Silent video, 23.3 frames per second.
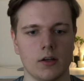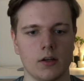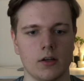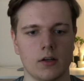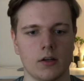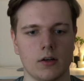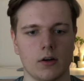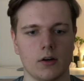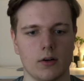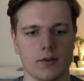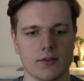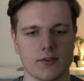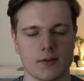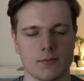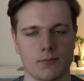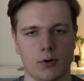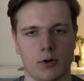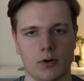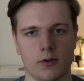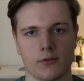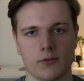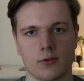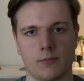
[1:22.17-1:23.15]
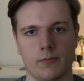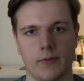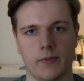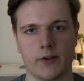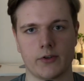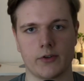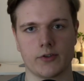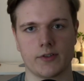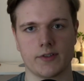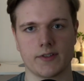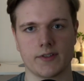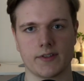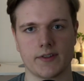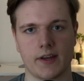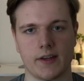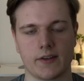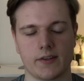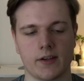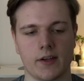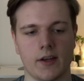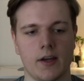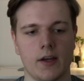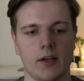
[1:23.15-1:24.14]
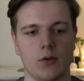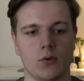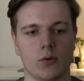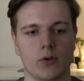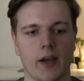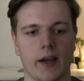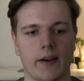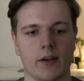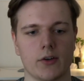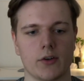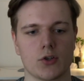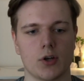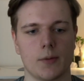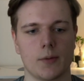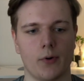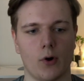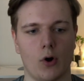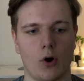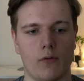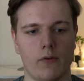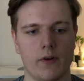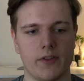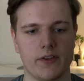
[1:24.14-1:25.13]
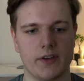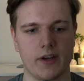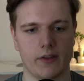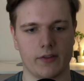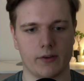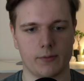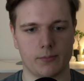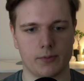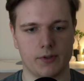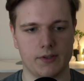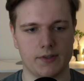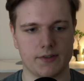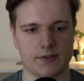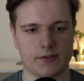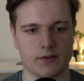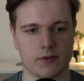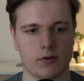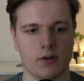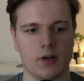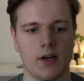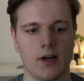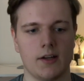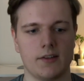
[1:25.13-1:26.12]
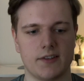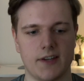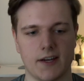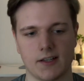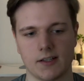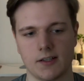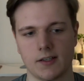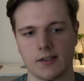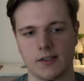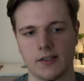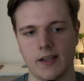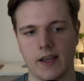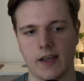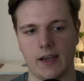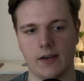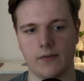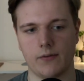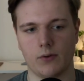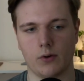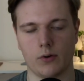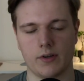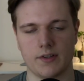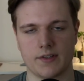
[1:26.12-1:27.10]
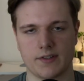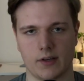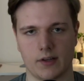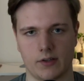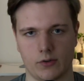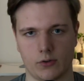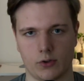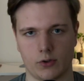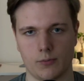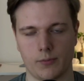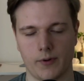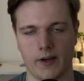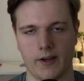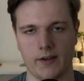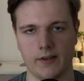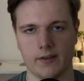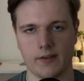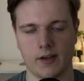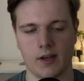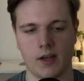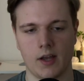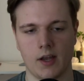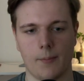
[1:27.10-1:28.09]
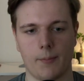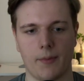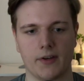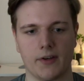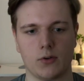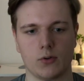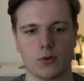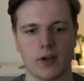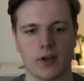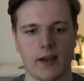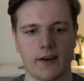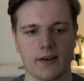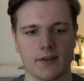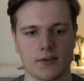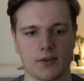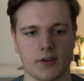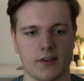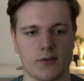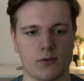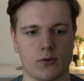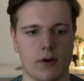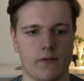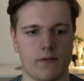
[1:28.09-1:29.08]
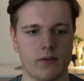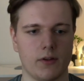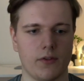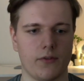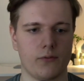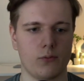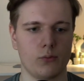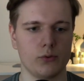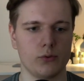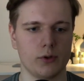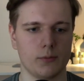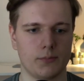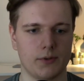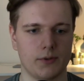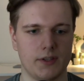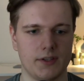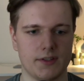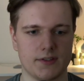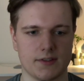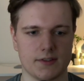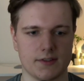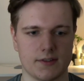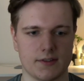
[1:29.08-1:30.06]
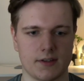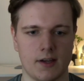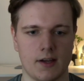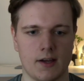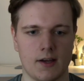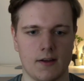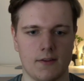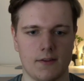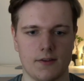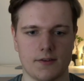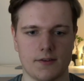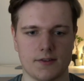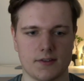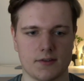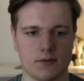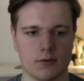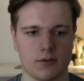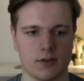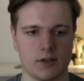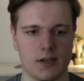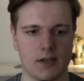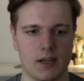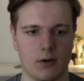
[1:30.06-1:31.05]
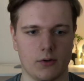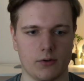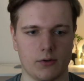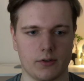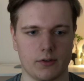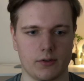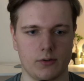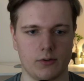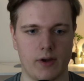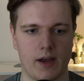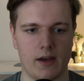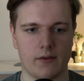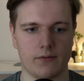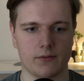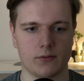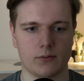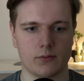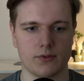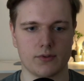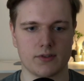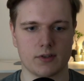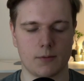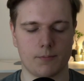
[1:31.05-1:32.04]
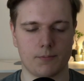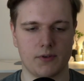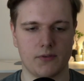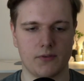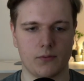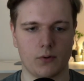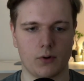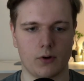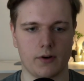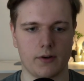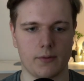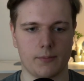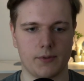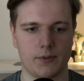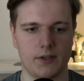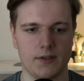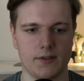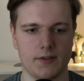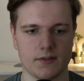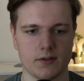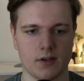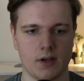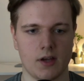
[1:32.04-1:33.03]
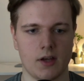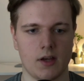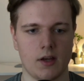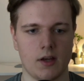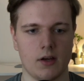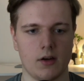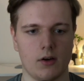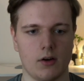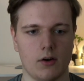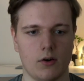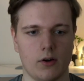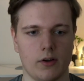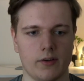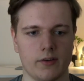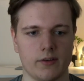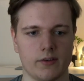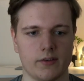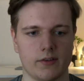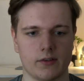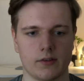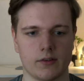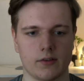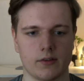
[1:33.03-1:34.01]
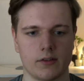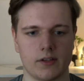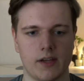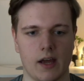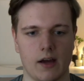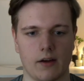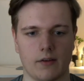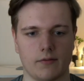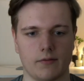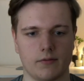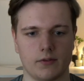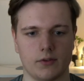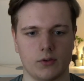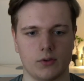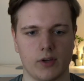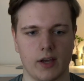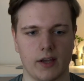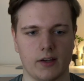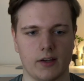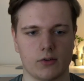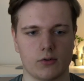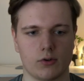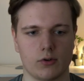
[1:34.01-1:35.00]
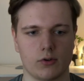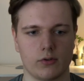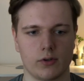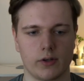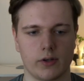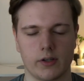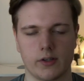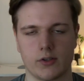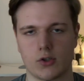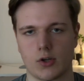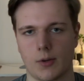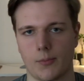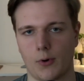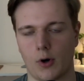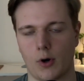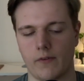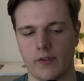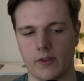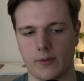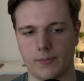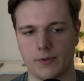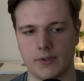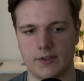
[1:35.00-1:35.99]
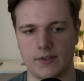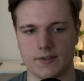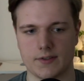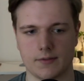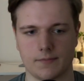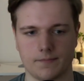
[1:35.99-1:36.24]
Also important to mention is that you cannot jump over the other piece. So technically a4 is unoccupied, but you cannot travel through your pieces. This is not allowed. You have to stop before the piece, and you cannot jump over the piece.